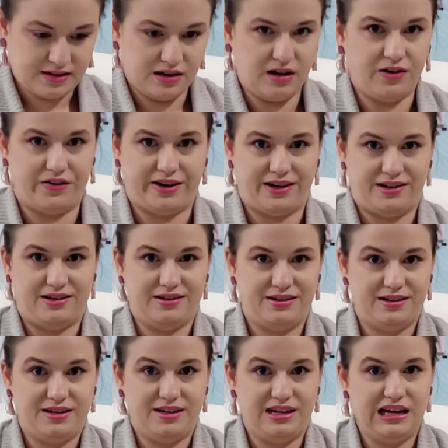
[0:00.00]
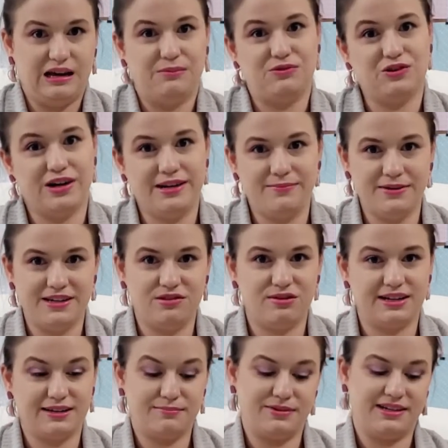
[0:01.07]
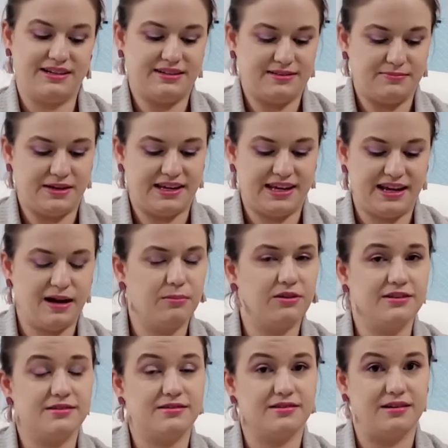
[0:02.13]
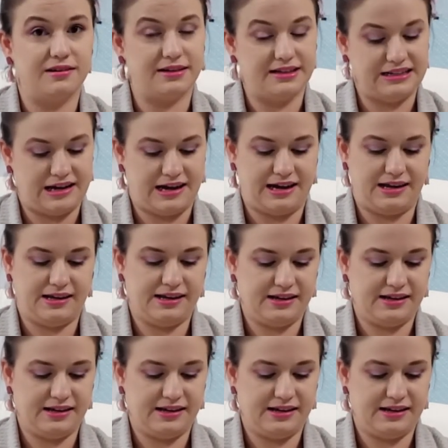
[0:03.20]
All right. I'm trying to be quick because my camera is starting to die.